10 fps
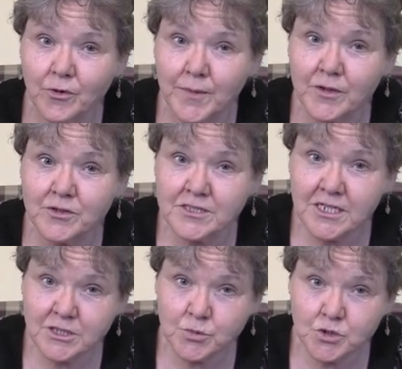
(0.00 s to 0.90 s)
because
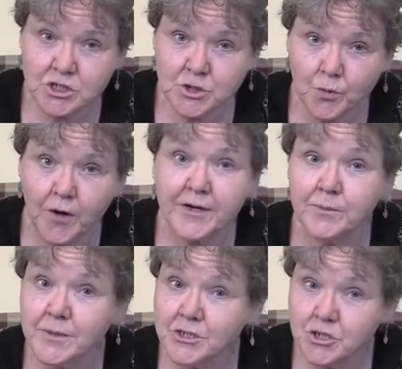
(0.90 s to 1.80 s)
that's what she
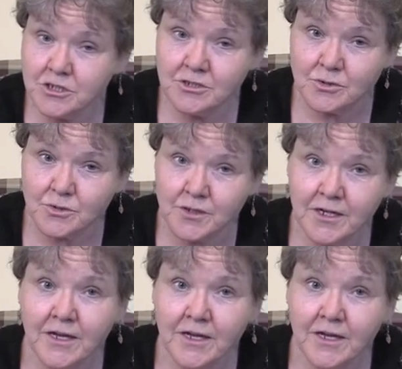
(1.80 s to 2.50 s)
wanted me to do,